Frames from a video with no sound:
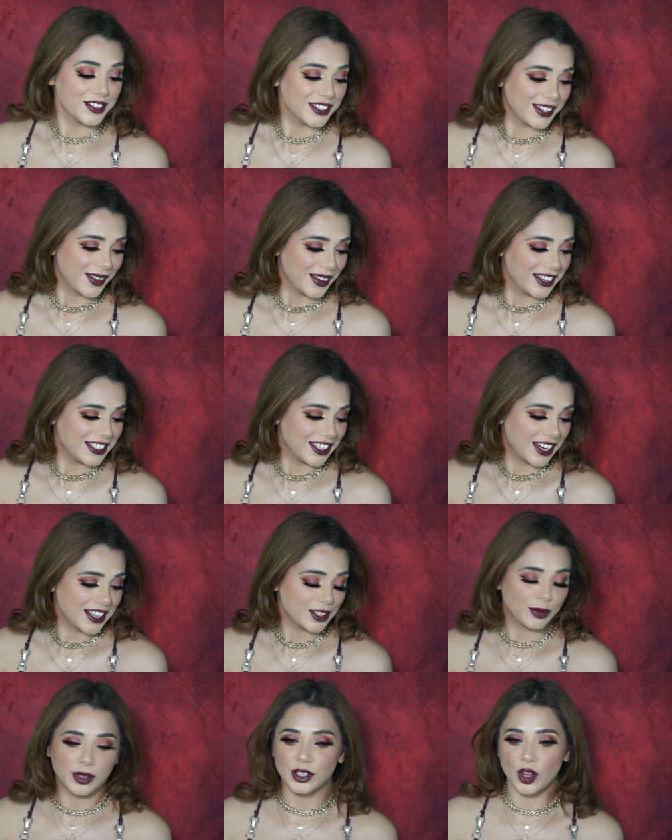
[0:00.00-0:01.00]
So in
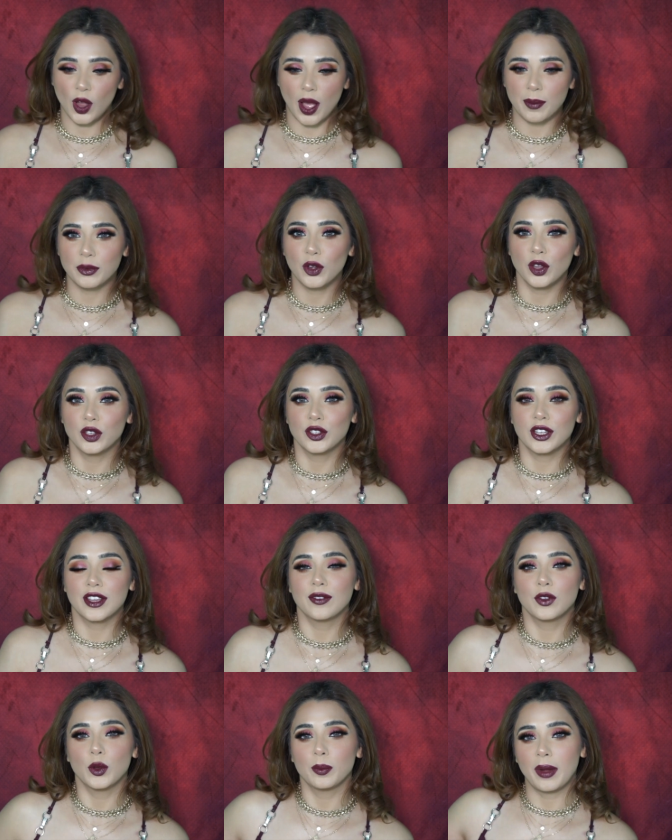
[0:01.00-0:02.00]
today's video I'm going to
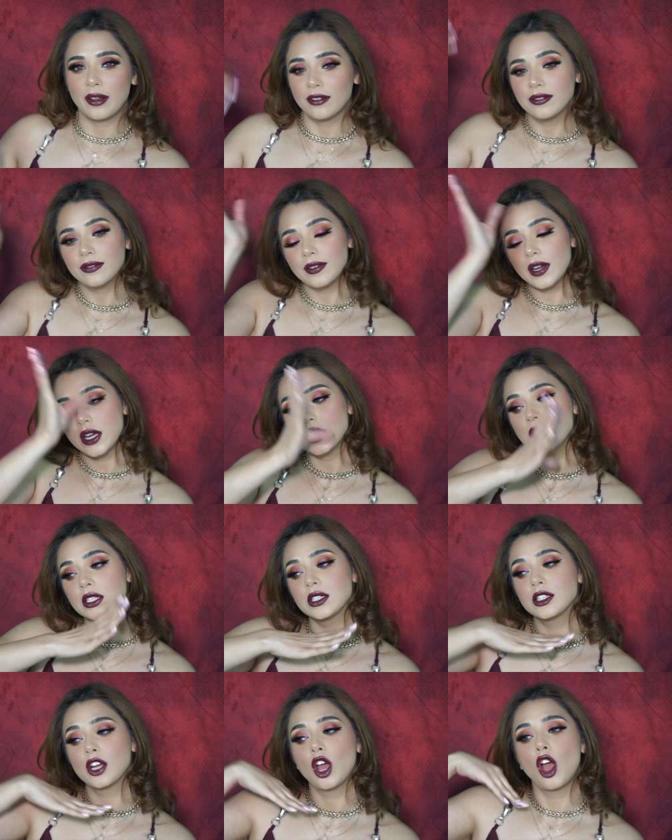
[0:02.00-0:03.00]
give you my
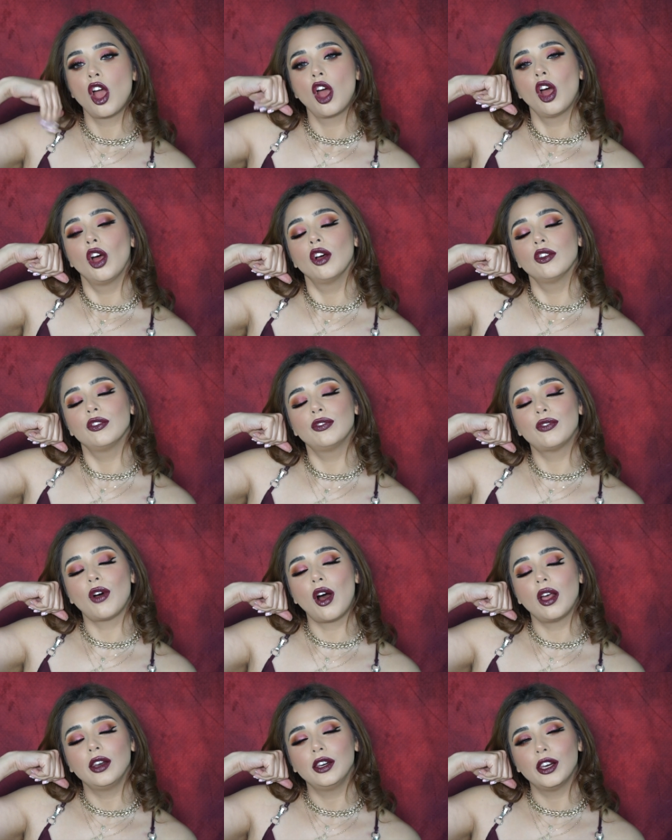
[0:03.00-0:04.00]
first
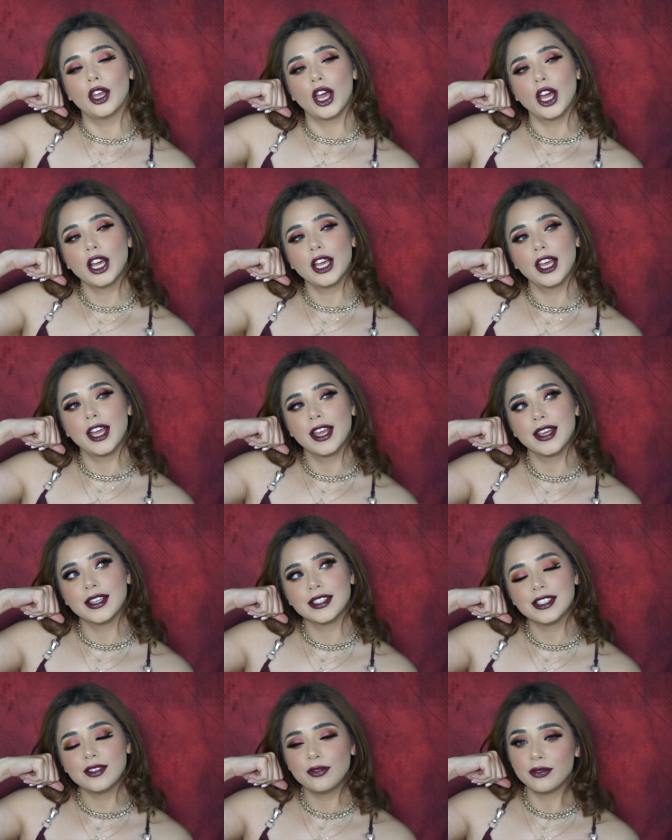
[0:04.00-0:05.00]
fall look.
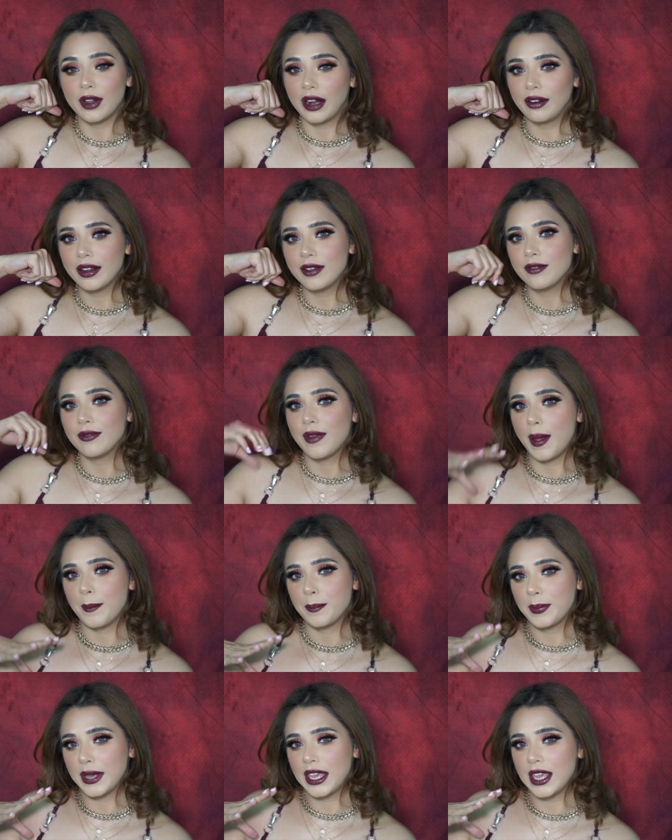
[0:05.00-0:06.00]
It's a very
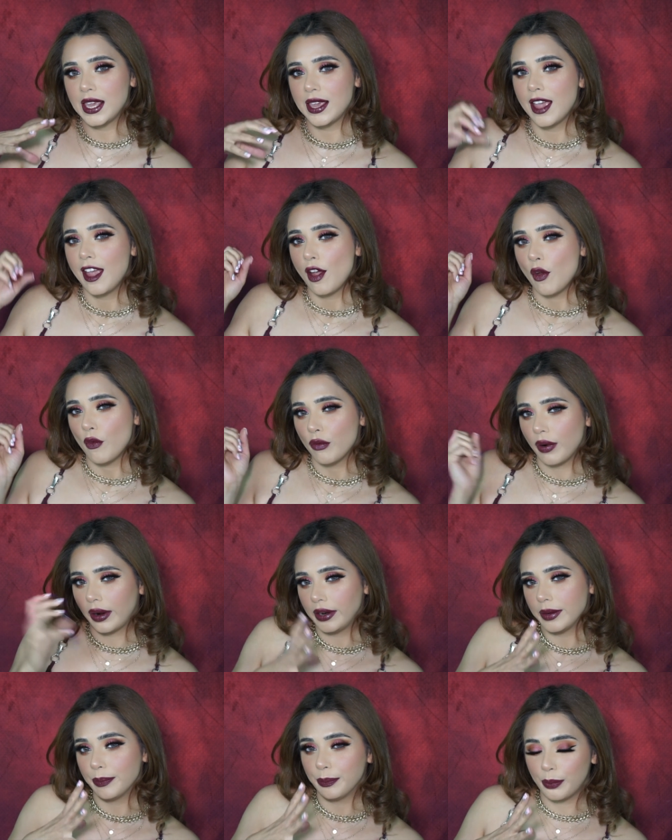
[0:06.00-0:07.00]
vampy,
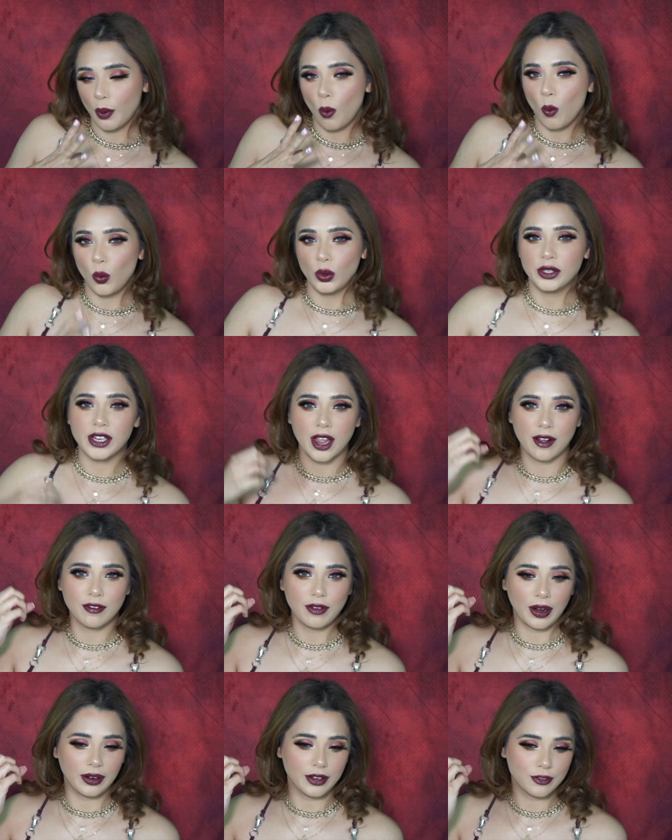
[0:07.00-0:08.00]
very bold,
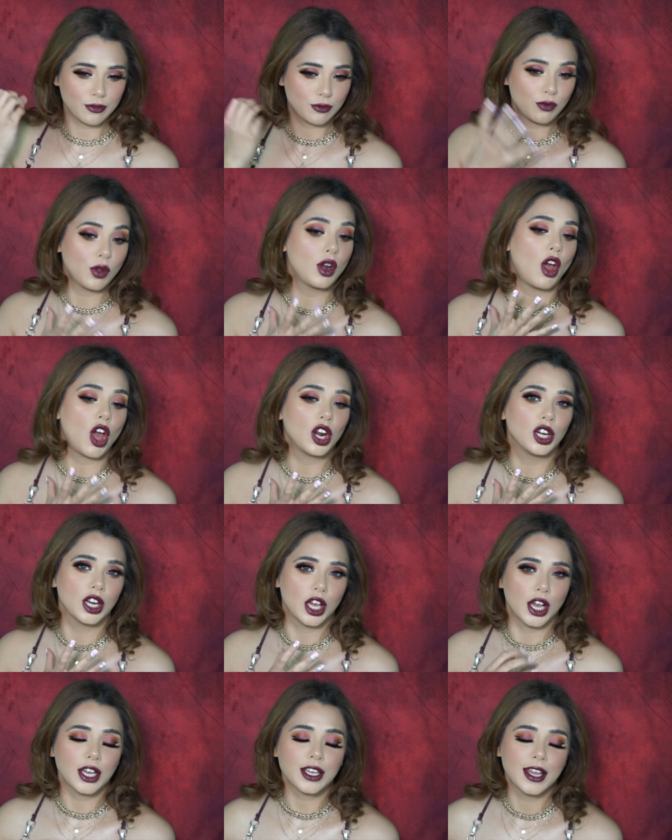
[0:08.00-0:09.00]
very full-on
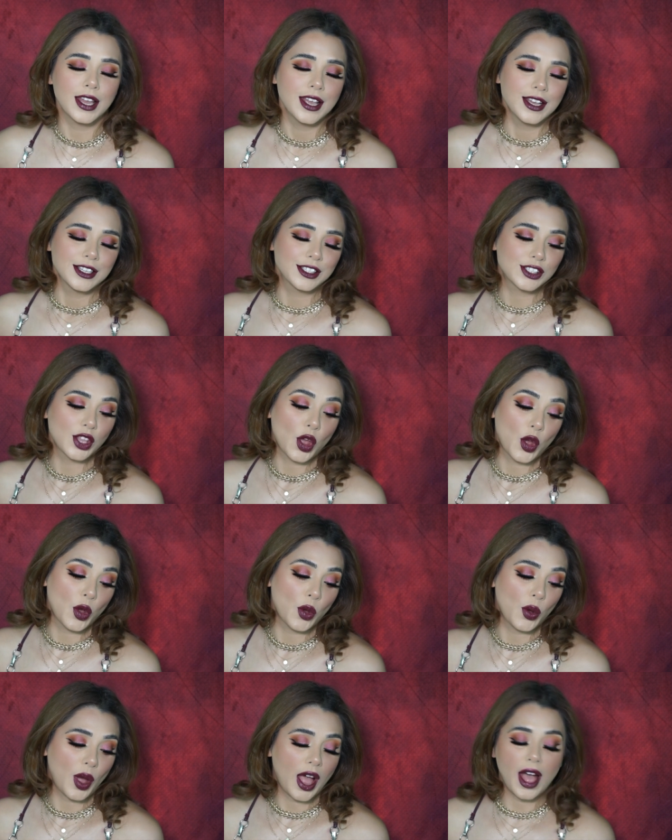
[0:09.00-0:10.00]
look.
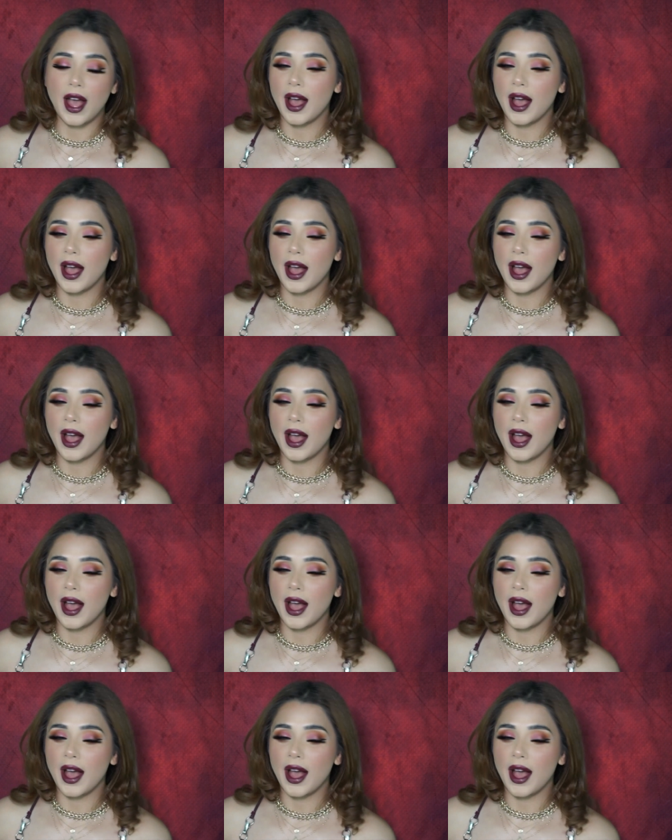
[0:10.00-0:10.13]
So